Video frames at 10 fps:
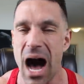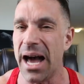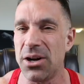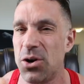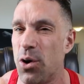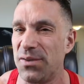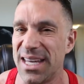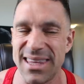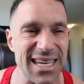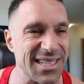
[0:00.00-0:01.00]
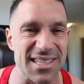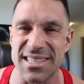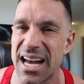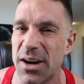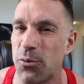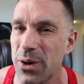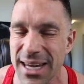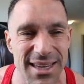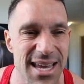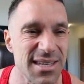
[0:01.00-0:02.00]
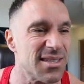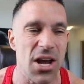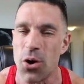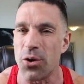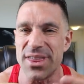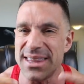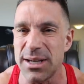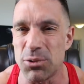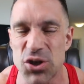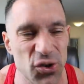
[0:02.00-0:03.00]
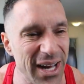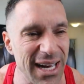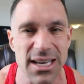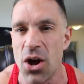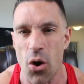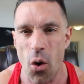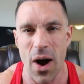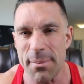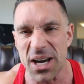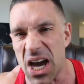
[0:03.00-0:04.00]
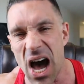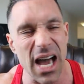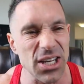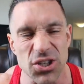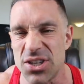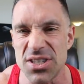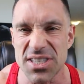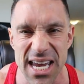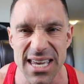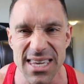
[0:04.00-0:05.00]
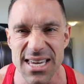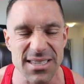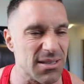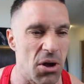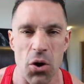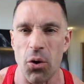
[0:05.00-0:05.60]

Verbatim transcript: I don't know if they think it's a sign of weakness or that they were trained, oh, I'm a guy, I shouldn't say this,